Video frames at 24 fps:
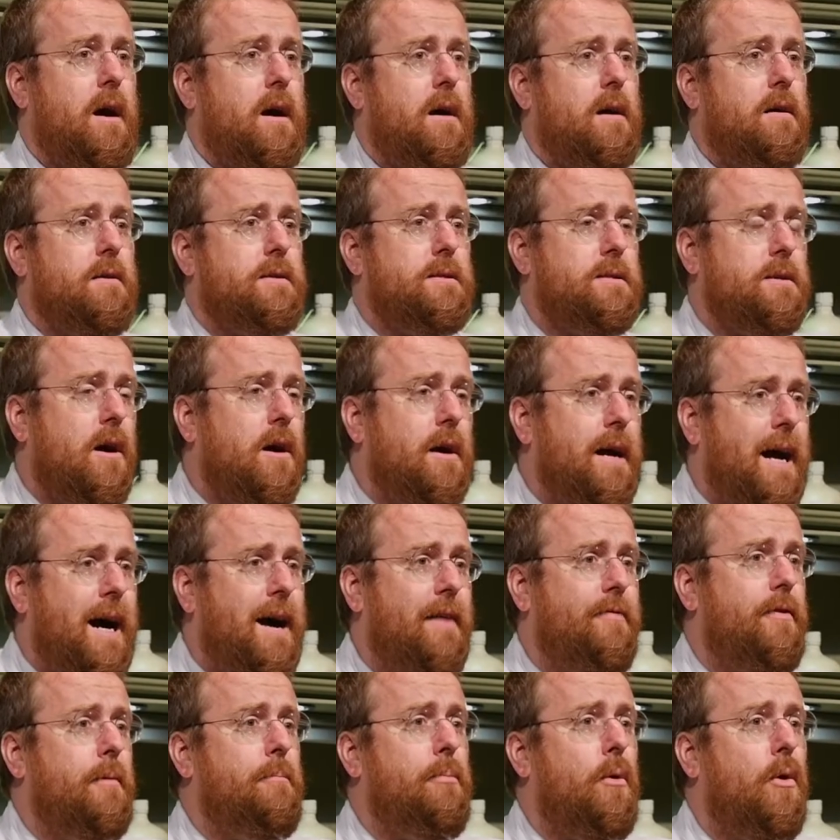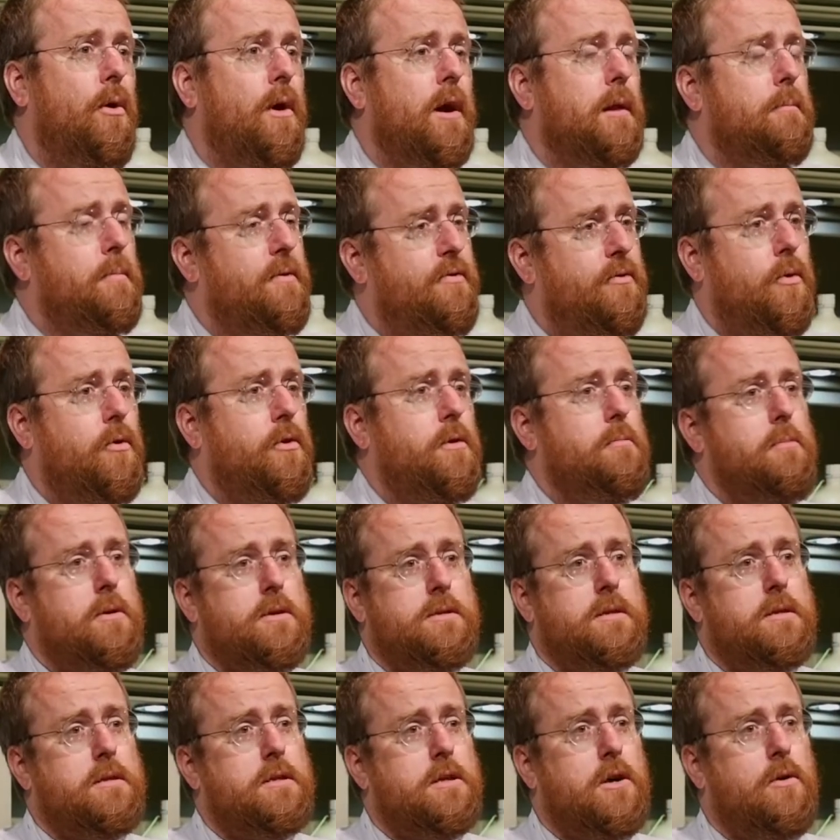our stock at the boil before the
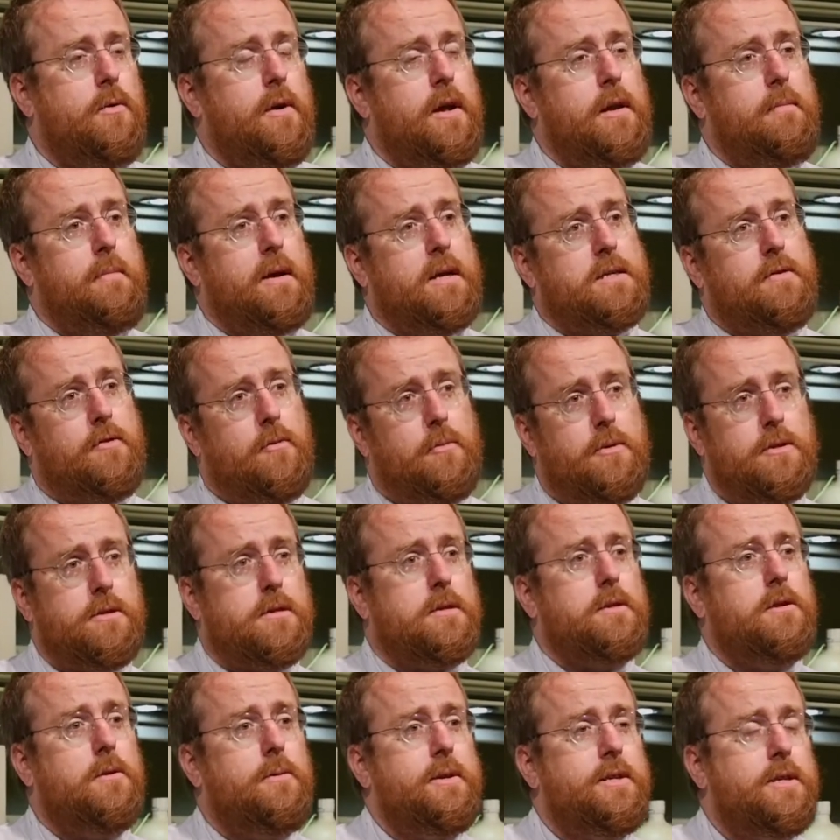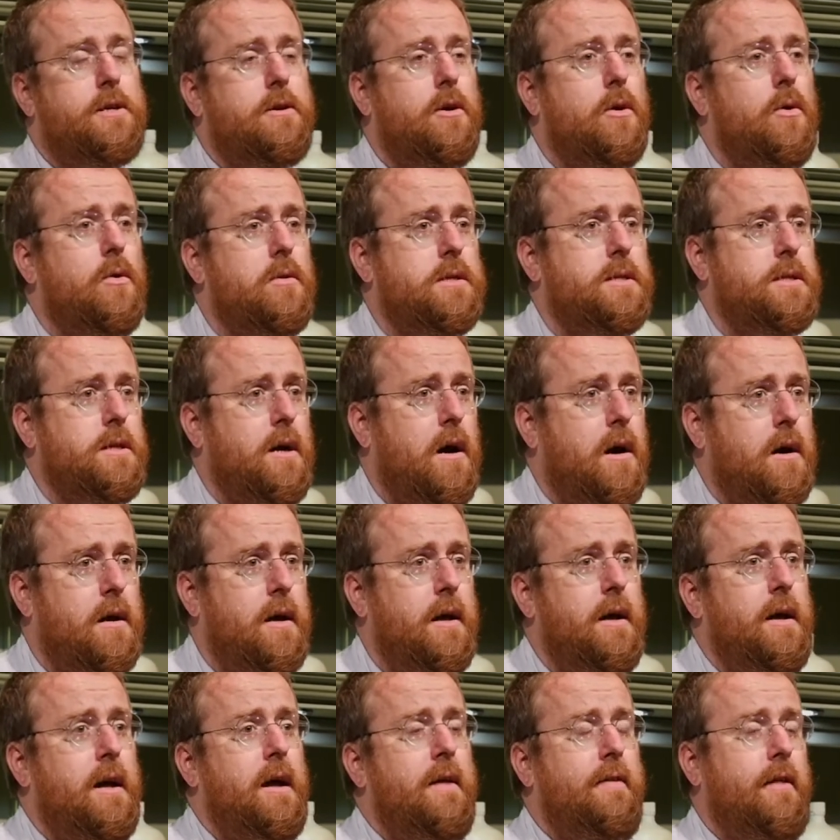mussels go in, because if the mussels go into cold stock,
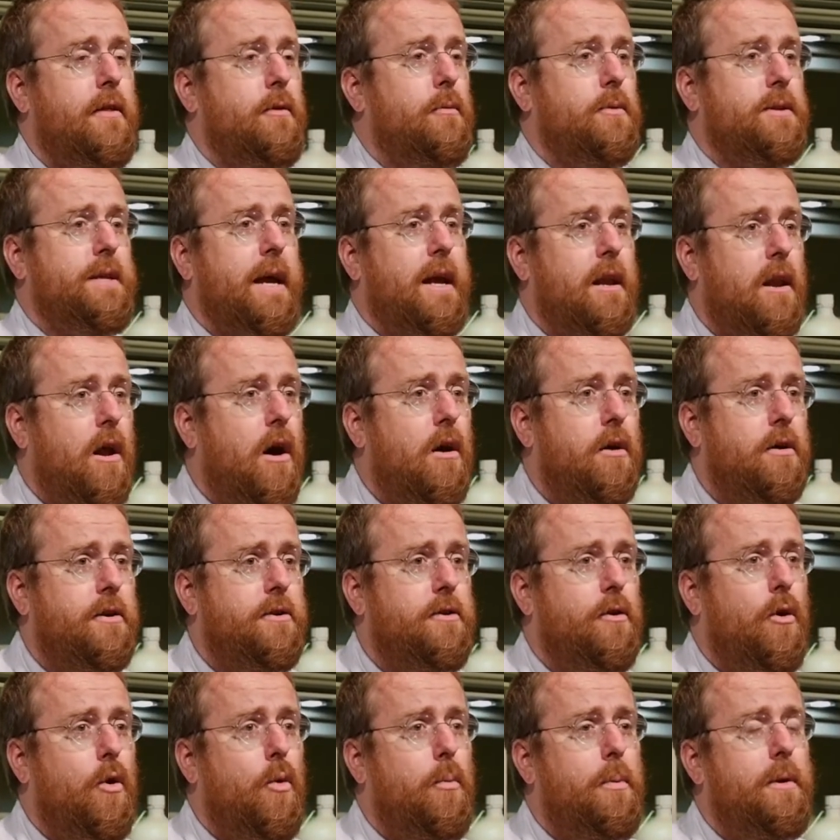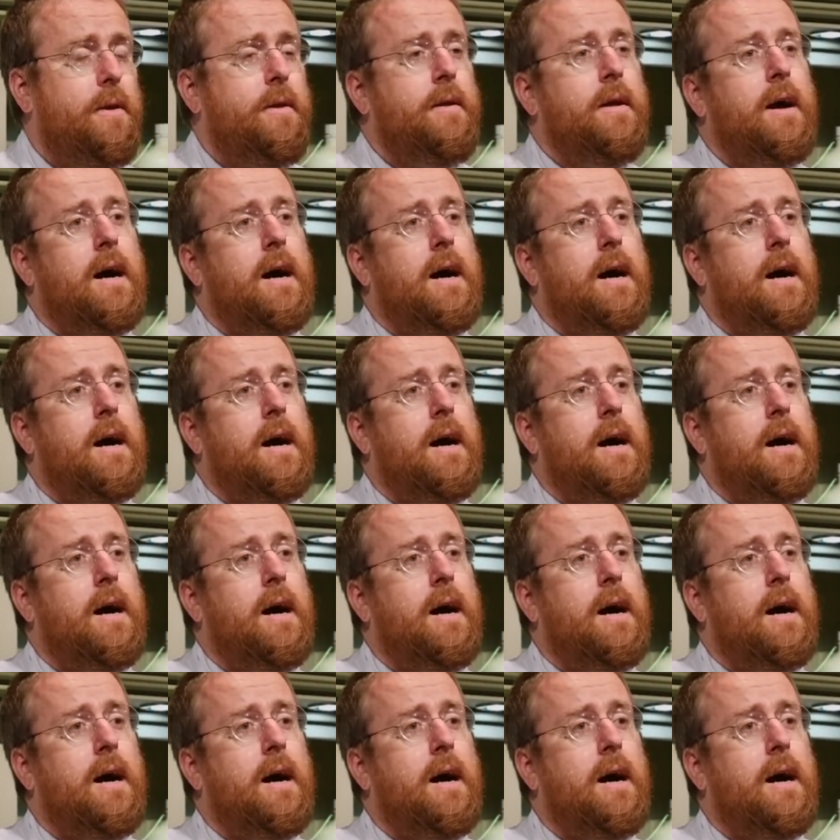then it will take longer to open.